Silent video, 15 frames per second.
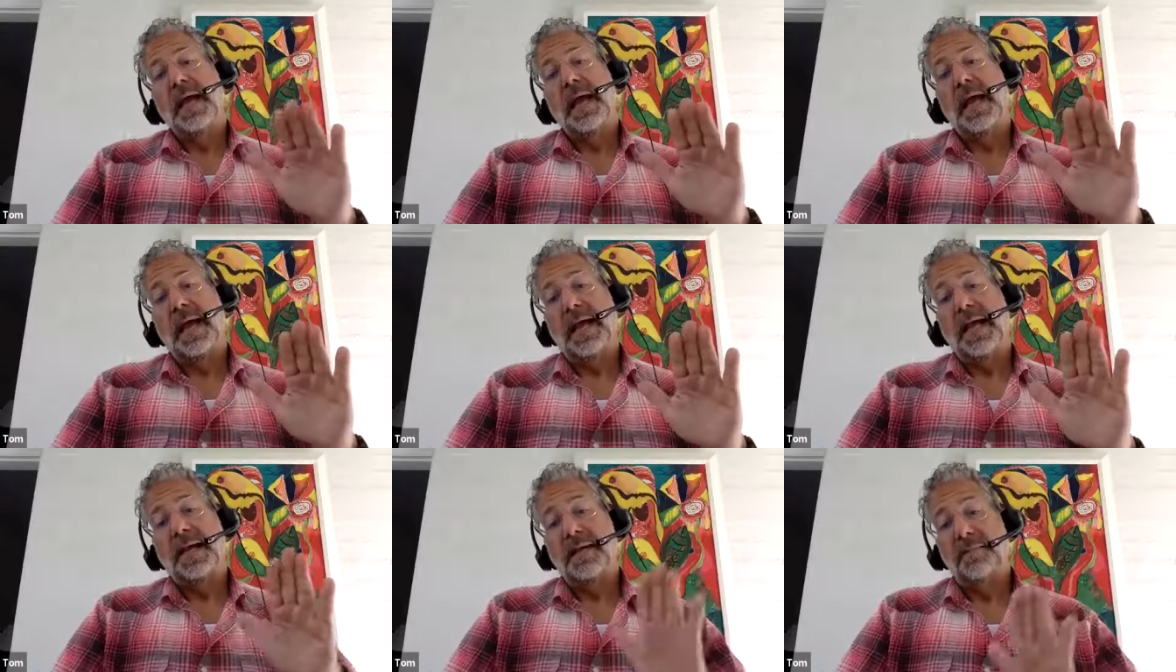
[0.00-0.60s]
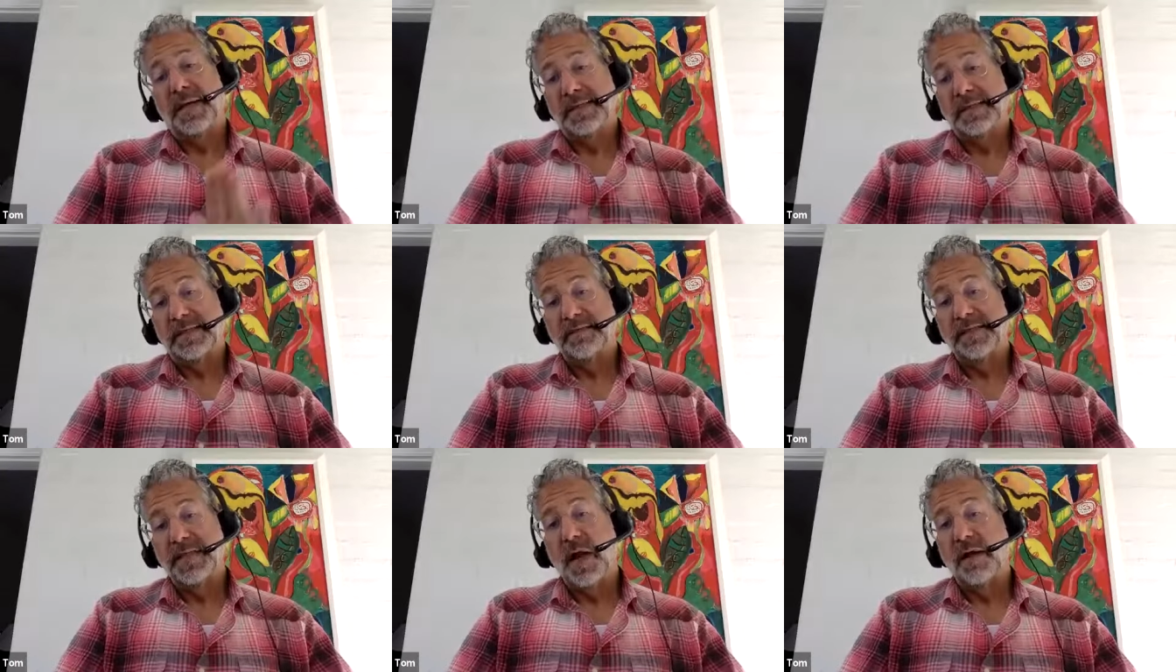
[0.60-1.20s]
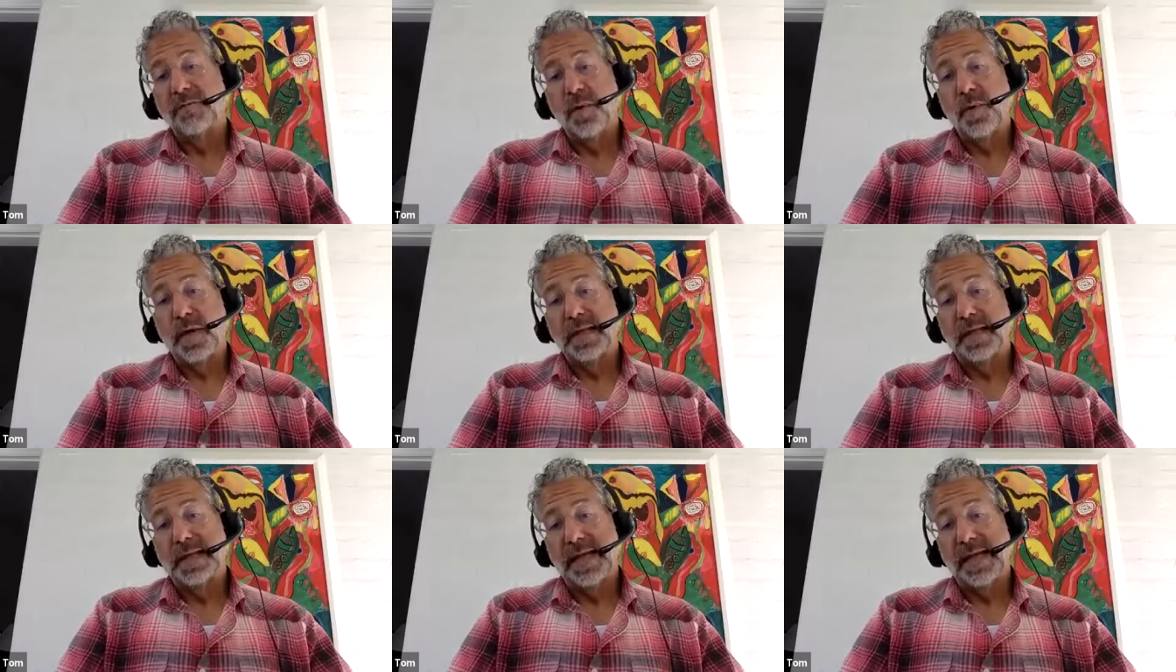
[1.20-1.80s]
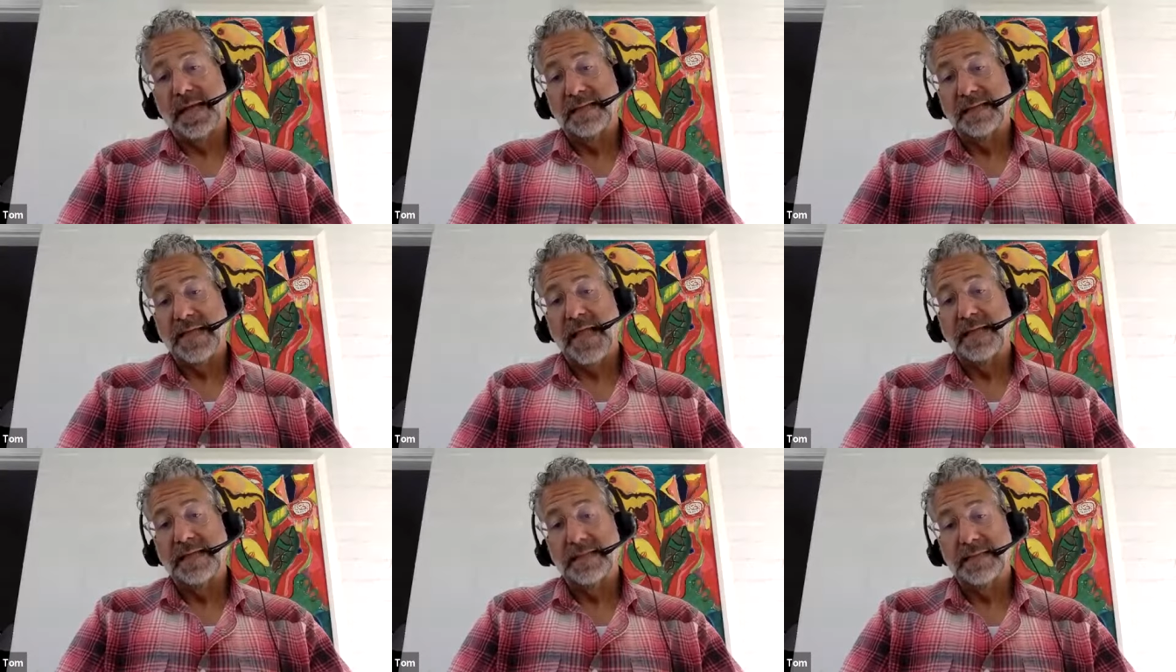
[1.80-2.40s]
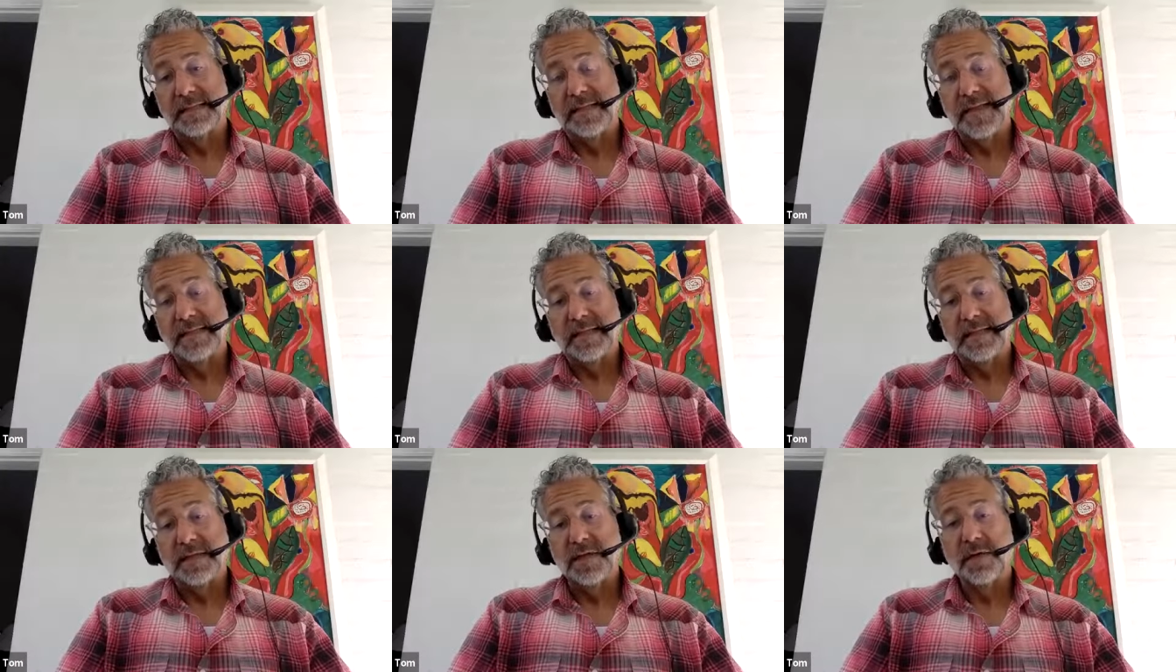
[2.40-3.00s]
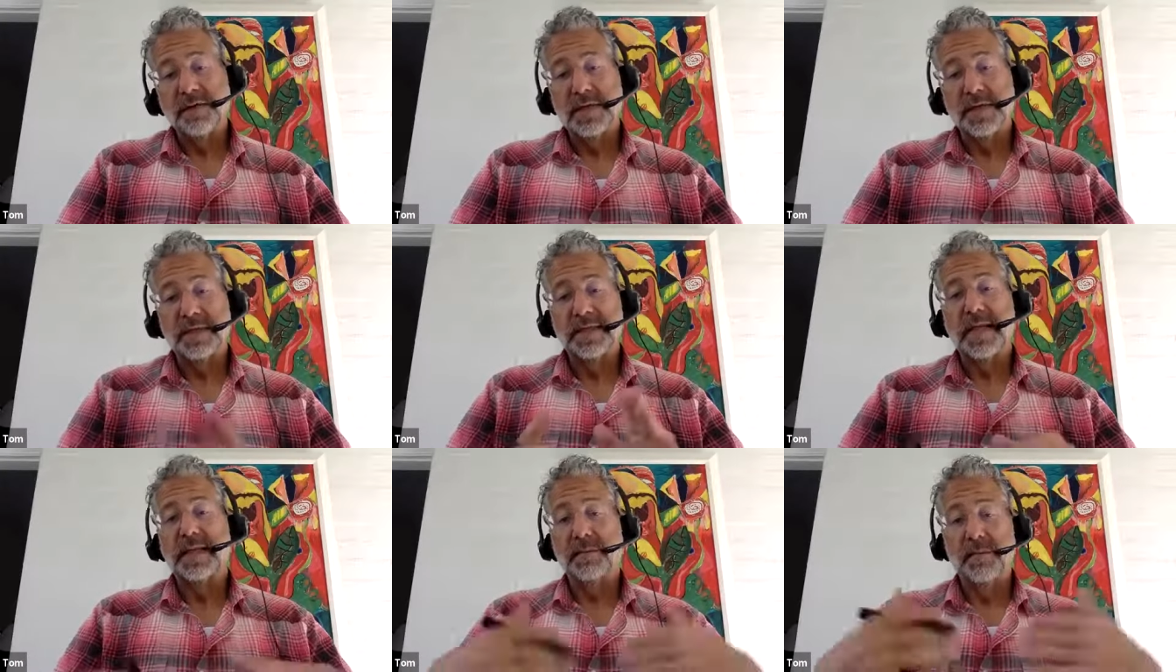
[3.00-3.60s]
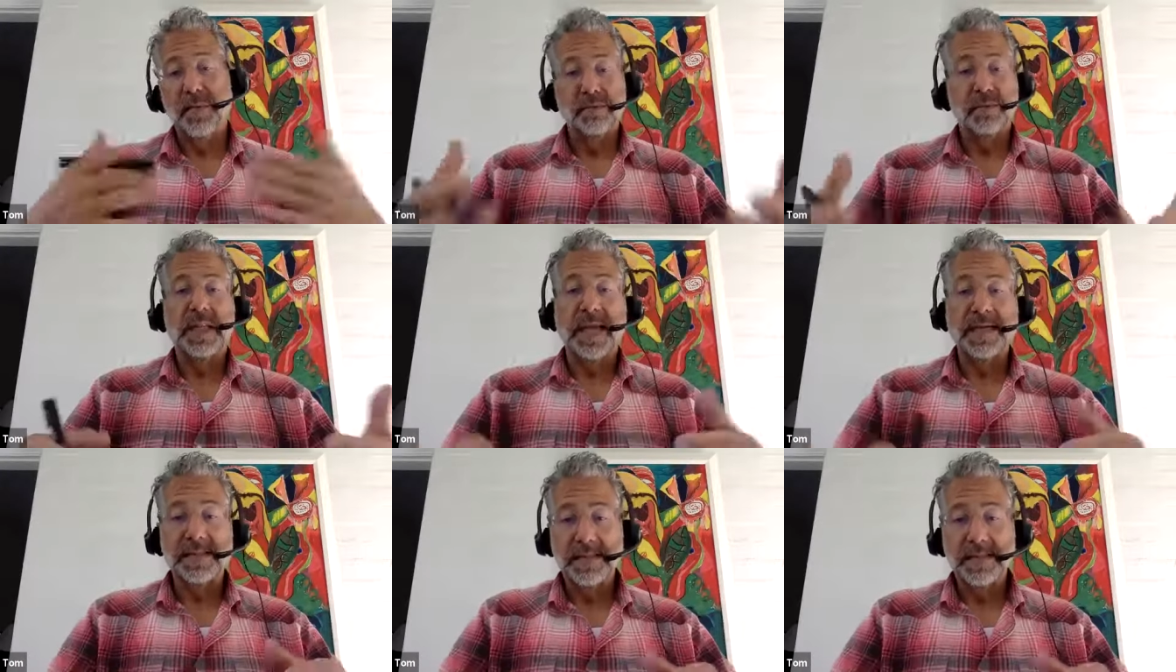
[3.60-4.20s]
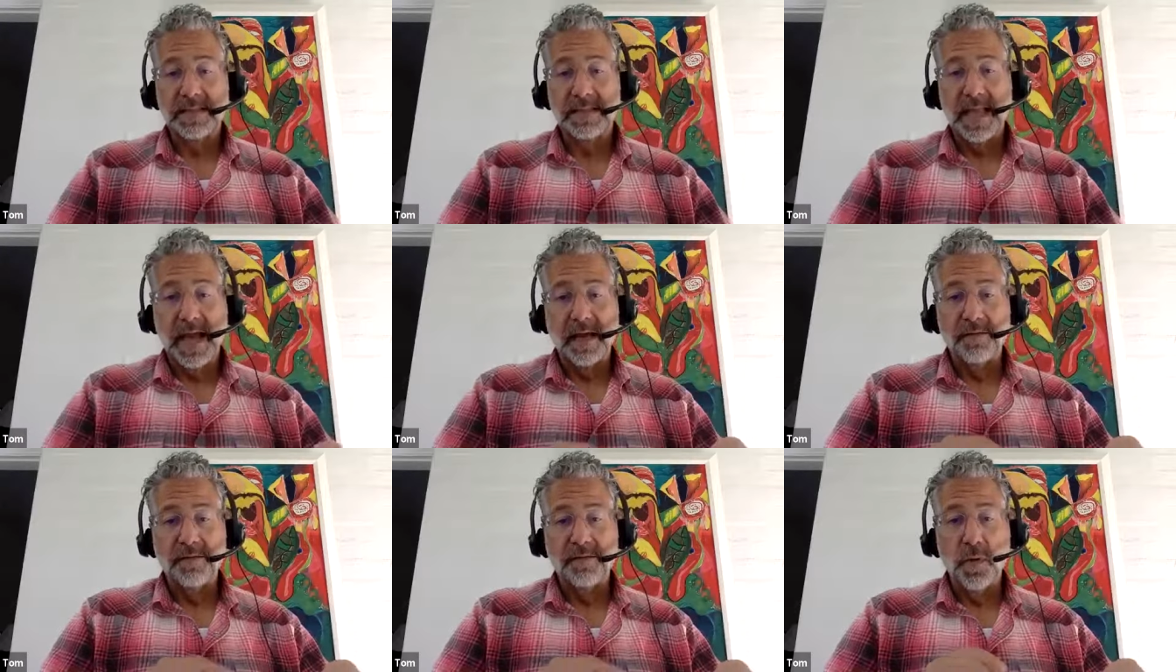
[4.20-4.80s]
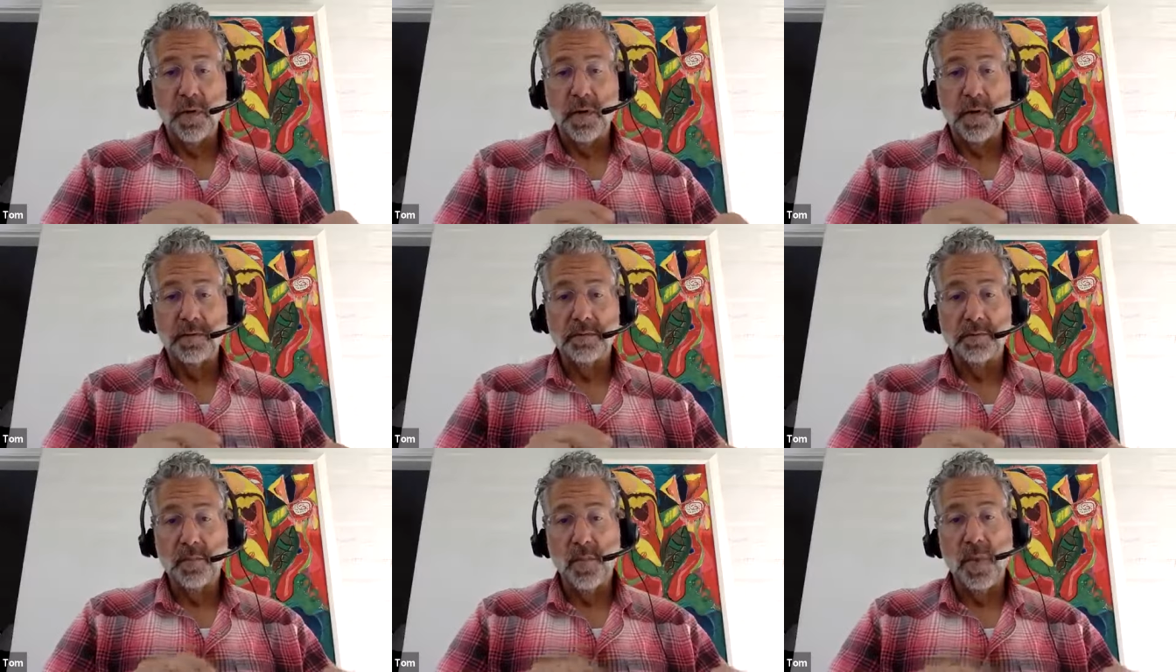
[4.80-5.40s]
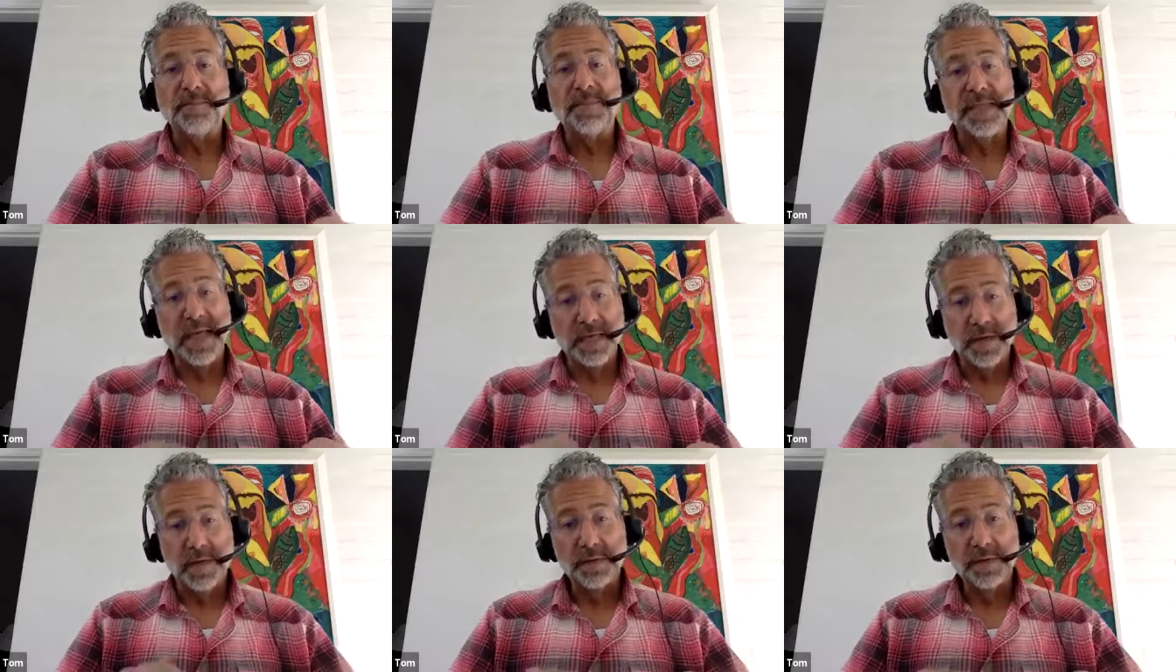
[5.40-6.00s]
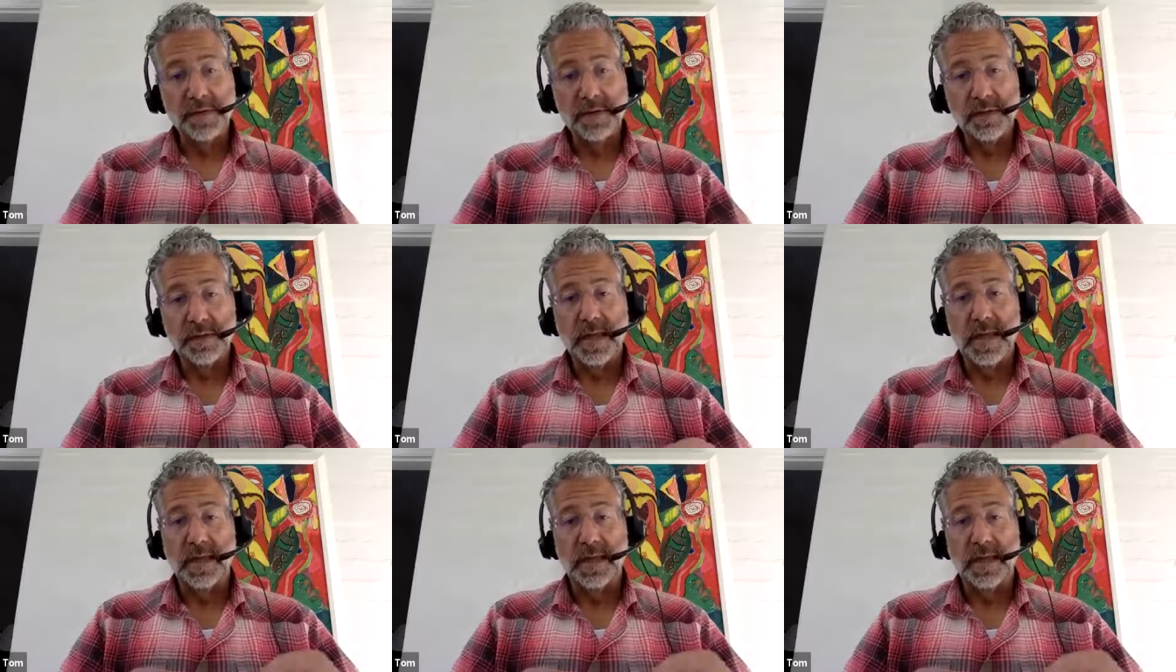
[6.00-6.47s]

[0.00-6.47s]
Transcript: and a piece of software that then gets licensed as a service, and then we would license that for website use,